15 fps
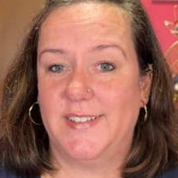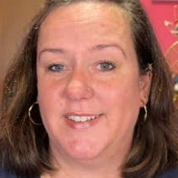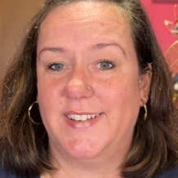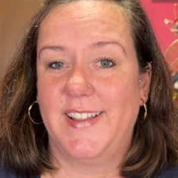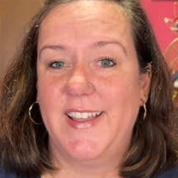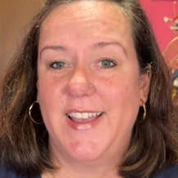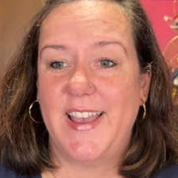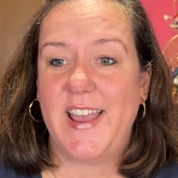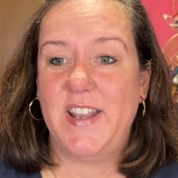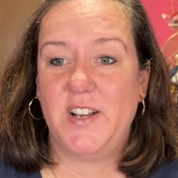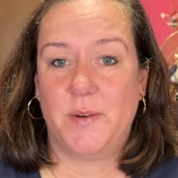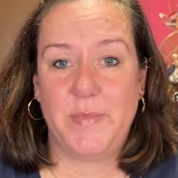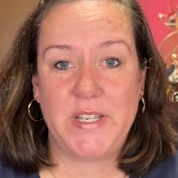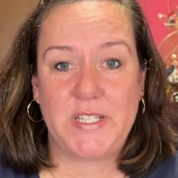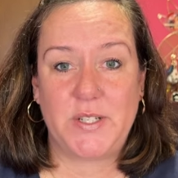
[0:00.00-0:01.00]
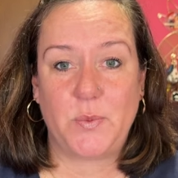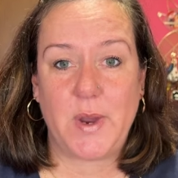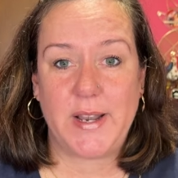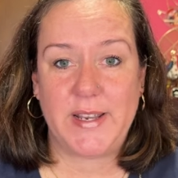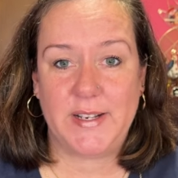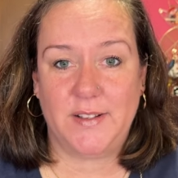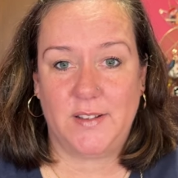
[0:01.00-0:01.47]
and you're going to be
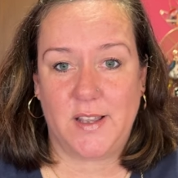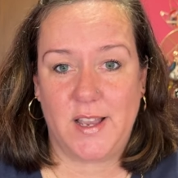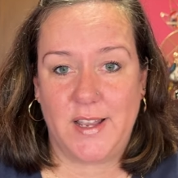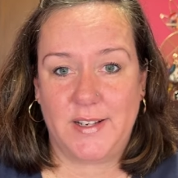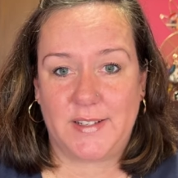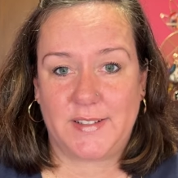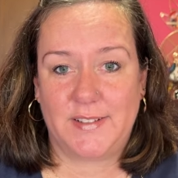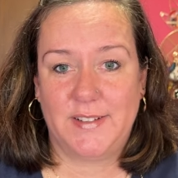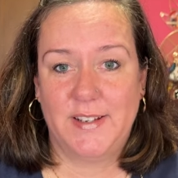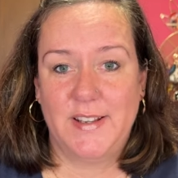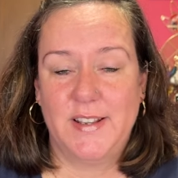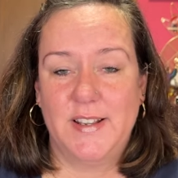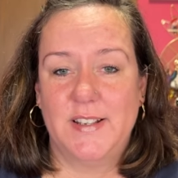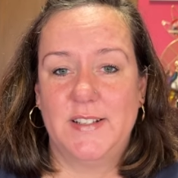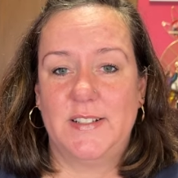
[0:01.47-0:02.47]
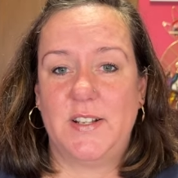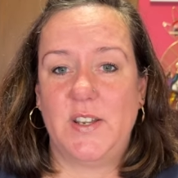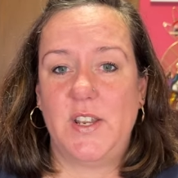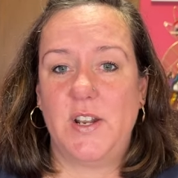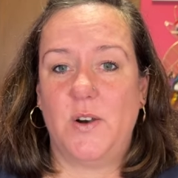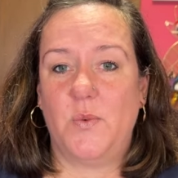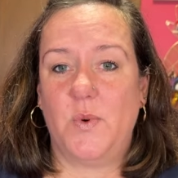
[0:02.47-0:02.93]
sweating a lot. So
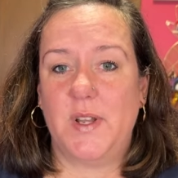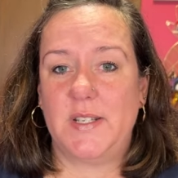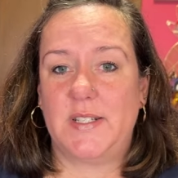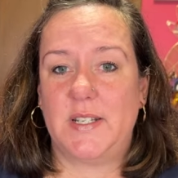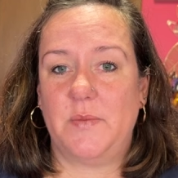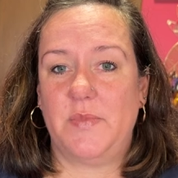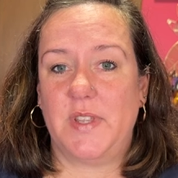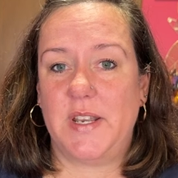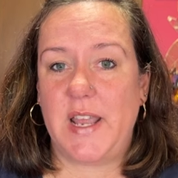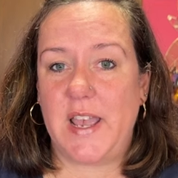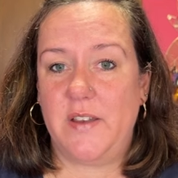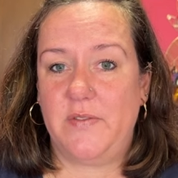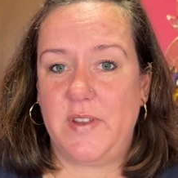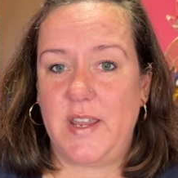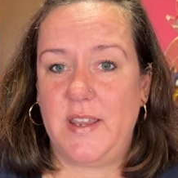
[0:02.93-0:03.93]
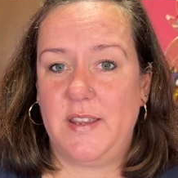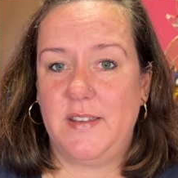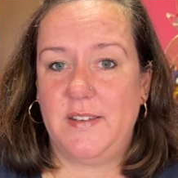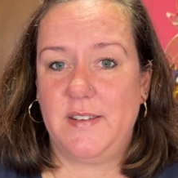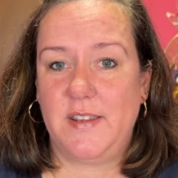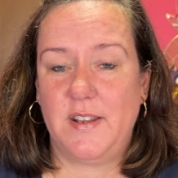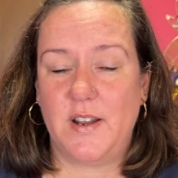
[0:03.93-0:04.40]
you don't want something
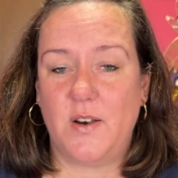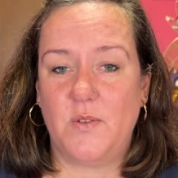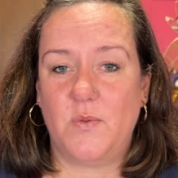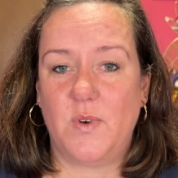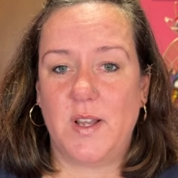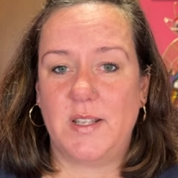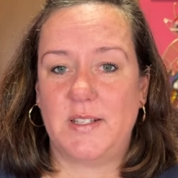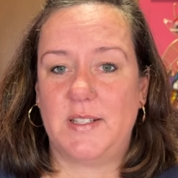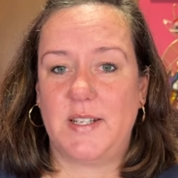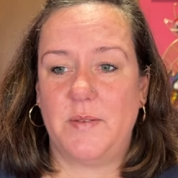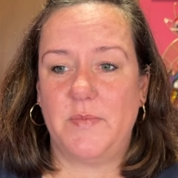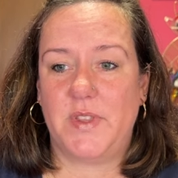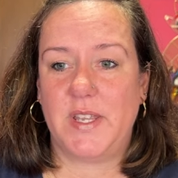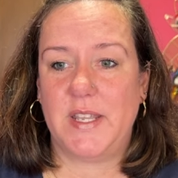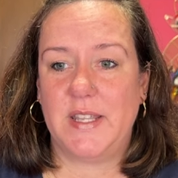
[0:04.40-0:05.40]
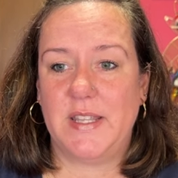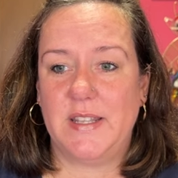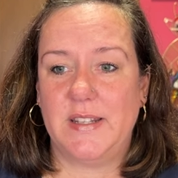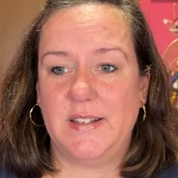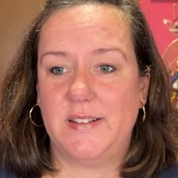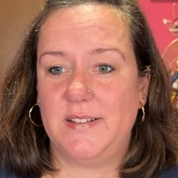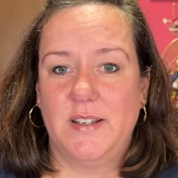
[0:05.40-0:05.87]
heavy. You don't want
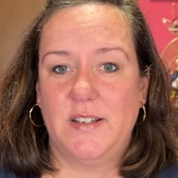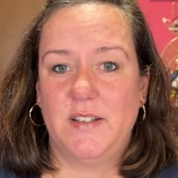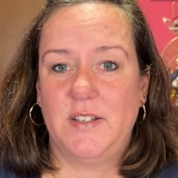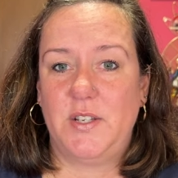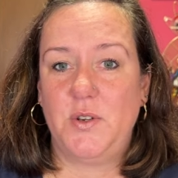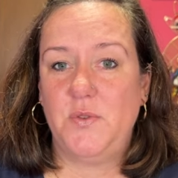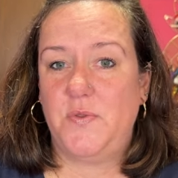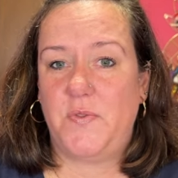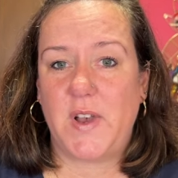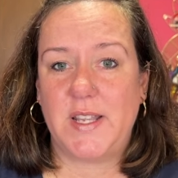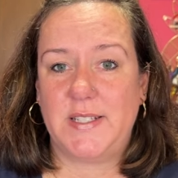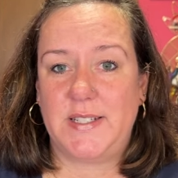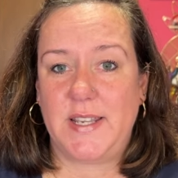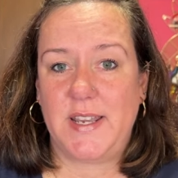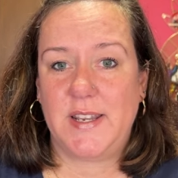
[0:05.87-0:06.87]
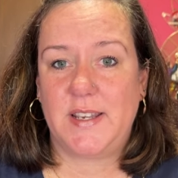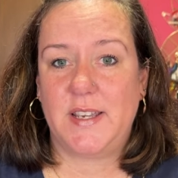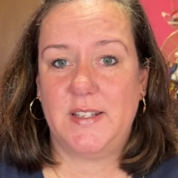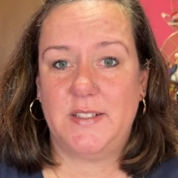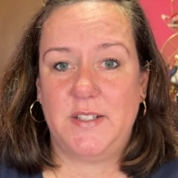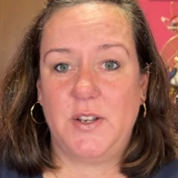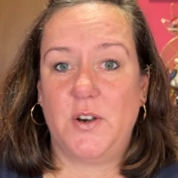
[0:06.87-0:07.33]
something too fussy
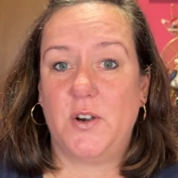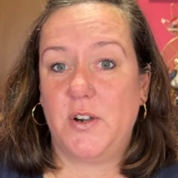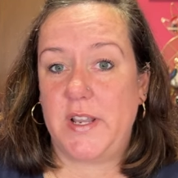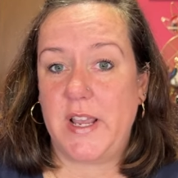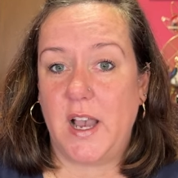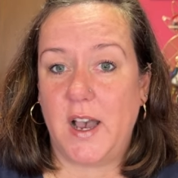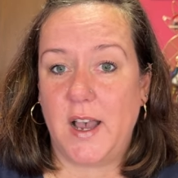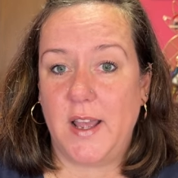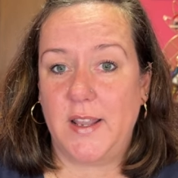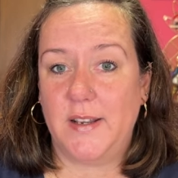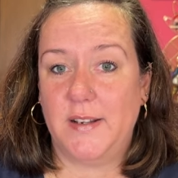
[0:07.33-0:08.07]
because you're already hot.